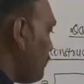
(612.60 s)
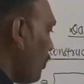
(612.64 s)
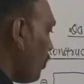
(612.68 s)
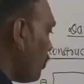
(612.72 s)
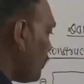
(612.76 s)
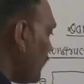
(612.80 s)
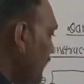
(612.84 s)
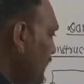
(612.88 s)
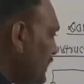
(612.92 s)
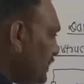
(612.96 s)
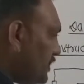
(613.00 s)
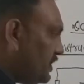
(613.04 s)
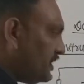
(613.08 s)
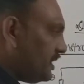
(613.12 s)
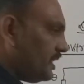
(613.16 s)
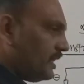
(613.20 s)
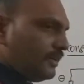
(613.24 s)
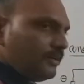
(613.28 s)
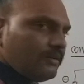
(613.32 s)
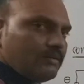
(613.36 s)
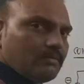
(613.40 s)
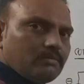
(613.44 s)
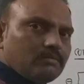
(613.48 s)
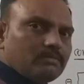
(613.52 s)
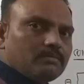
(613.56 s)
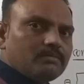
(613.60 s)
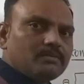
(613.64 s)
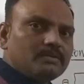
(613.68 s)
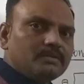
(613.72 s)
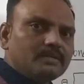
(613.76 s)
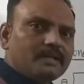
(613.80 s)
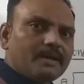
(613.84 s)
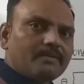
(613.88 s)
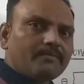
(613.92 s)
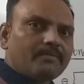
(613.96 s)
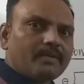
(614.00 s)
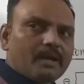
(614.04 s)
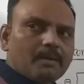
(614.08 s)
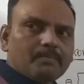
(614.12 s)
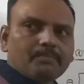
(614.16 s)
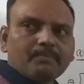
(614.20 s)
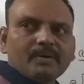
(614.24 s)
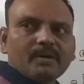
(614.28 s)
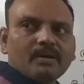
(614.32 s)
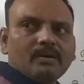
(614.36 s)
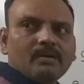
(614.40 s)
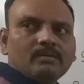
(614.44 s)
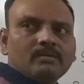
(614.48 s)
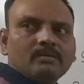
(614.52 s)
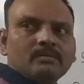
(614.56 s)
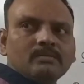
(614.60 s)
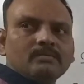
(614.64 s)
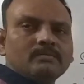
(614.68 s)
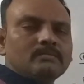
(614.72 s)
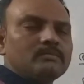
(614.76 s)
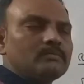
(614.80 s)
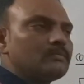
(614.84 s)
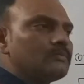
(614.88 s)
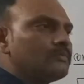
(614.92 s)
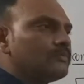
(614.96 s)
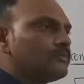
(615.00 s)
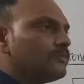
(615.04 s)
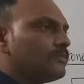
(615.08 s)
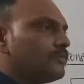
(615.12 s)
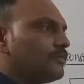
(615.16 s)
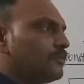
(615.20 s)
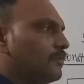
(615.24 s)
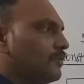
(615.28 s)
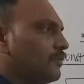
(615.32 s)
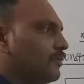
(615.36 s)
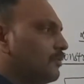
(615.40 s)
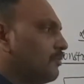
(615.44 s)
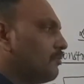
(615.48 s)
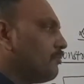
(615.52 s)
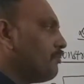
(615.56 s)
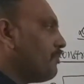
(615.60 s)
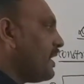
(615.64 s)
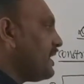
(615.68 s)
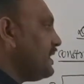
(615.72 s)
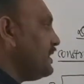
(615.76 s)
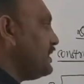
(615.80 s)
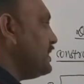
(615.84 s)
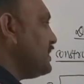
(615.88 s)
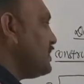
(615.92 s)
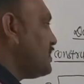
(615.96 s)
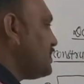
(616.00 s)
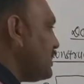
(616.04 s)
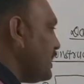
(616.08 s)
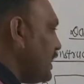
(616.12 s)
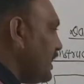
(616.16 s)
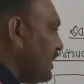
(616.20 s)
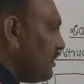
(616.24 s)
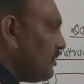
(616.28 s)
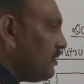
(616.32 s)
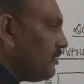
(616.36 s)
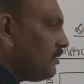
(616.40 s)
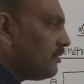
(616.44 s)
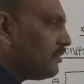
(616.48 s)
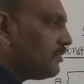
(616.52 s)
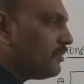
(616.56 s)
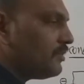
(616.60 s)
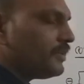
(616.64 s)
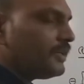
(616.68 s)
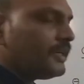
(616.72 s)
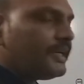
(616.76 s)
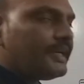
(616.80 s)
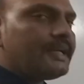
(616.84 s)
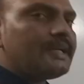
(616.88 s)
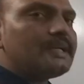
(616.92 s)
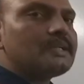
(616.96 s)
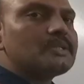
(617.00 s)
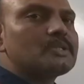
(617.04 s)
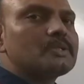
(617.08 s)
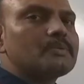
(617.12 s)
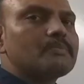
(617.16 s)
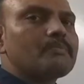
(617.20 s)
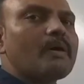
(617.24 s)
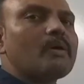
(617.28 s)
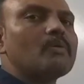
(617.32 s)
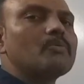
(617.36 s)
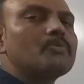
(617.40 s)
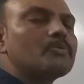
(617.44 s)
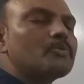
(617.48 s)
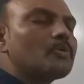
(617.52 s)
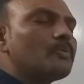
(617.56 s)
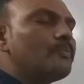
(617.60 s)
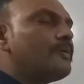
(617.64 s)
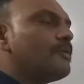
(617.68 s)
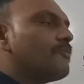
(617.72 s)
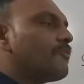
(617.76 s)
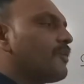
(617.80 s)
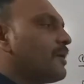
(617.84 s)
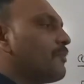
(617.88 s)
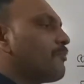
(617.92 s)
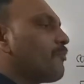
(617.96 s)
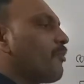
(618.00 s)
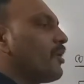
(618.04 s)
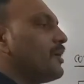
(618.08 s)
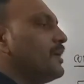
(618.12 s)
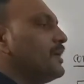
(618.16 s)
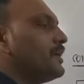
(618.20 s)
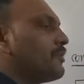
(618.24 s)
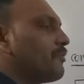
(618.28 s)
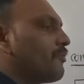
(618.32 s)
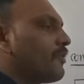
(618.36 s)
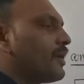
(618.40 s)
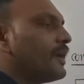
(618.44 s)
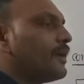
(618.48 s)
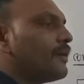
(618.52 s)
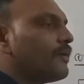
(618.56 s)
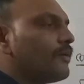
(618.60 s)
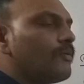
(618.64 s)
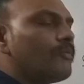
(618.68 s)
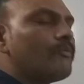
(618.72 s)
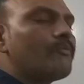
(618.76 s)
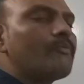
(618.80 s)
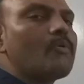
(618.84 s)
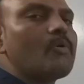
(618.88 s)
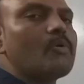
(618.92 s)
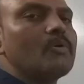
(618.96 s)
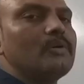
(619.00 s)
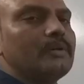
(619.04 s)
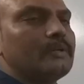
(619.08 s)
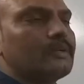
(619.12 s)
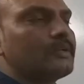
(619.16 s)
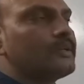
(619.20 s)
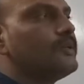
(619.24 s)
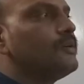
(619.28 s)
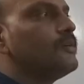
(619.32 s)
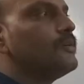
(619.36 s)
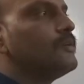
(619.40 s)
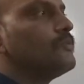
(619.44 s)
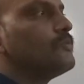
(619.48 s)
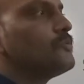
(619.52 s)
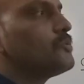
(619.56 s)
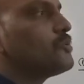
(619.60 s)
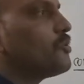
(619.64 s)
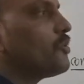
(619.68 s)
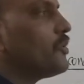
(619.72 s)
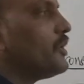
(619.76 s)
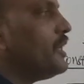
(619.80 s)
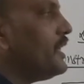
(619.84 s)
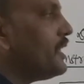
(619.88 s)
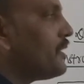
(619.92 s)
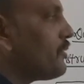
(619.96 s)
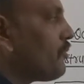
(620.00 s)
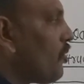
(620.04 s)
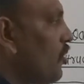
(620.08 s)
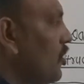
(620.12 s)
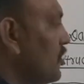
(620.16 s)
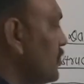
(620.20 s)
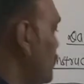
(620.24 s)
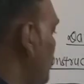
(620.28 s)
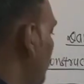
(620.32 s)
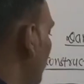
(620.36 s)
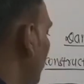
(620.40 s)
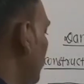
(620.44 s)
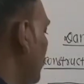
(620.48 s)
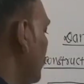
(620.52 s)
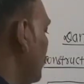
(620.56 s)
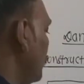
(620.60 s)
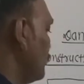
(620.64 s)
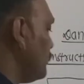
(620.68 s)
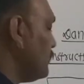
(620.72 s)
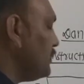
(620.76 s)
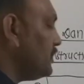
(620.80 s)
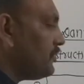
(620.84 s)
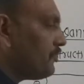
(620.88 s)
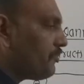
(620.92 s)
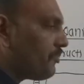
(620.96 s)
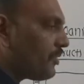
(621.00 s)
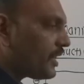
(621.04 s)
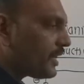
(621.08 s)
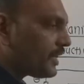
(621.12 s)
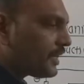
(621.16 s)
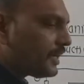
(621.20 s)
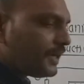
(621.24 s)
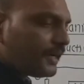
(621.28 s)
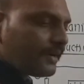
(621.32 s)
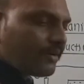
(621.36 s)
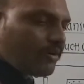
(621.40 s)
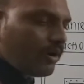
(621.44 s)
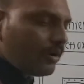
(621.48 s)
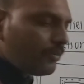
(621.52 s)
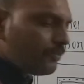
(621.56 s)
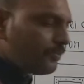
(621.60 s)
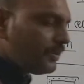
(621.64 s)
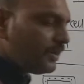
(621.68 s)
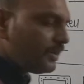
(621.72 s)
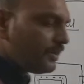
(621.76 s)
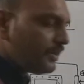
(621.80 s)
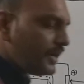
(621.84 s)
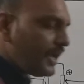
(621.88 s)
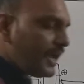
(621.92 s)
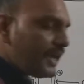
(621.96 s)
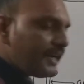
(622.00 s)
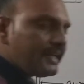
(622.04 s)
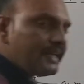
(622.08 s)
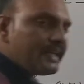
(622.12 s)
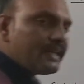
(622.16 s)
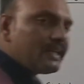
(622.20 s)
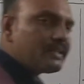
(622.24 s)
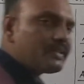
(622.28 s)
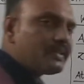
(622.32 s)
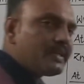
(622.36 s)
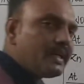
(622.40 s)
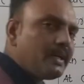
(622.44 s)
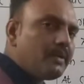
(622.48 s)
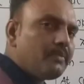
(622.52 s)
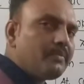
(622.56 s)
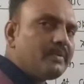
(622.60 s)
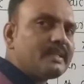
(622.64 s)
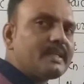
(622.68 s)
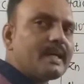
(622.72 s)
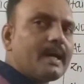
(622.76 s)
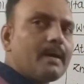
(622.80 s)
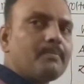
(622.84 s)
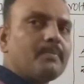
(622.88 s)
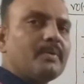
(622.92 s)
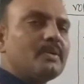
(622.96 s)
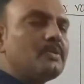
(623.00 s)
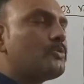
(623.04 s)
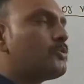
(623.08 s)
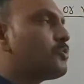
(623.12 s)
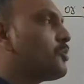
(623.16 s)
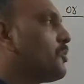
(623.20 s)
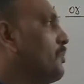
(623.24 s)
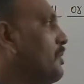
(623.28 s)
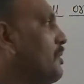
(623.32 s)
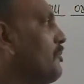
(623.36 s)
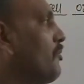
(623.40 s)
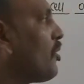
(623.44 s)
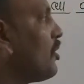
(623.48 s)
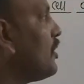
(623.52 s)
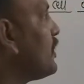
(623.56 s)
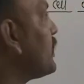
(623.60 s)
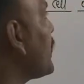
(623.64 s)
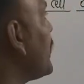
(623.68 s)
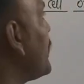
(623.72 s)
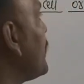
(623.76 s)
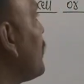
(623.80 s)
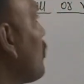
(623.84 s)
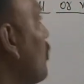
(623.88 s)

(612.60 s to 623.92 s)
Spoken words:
potential developed by this cell is found to be 1.1 volt. So it was the working of Daniell cell, which happens to be voltaic